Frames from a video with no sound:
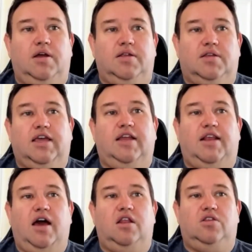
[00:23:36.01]
to get
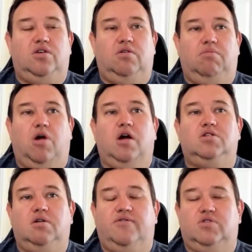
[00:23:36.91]
down and do
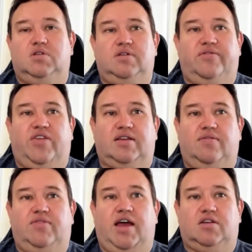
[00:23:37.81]
marginal versus effective
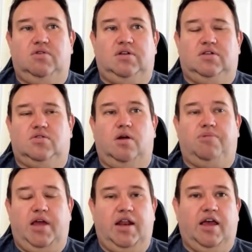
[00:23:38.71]
tax rate to start
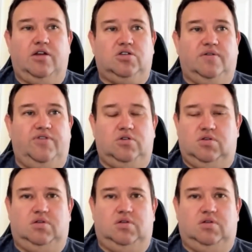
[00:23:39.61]
planning out your futures.